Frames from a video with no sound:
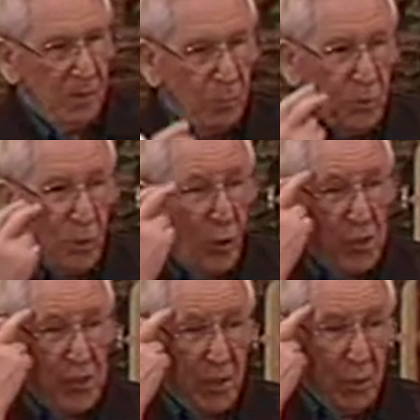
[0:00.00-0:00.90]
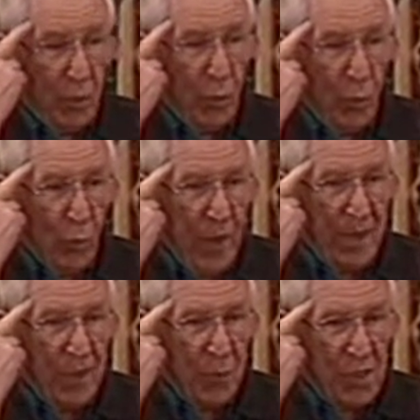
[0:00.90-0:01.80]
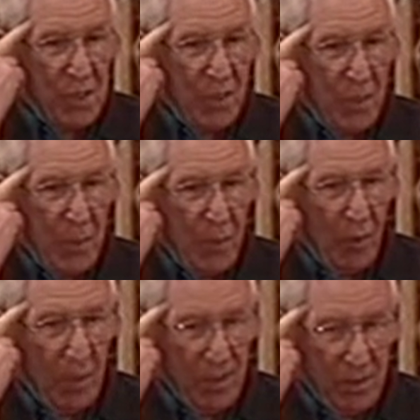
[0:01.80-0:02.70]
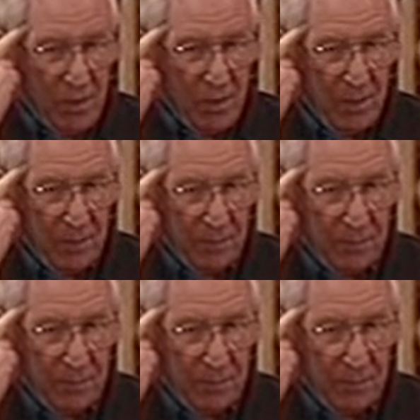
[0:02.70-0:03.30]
but also when the vision is to be released.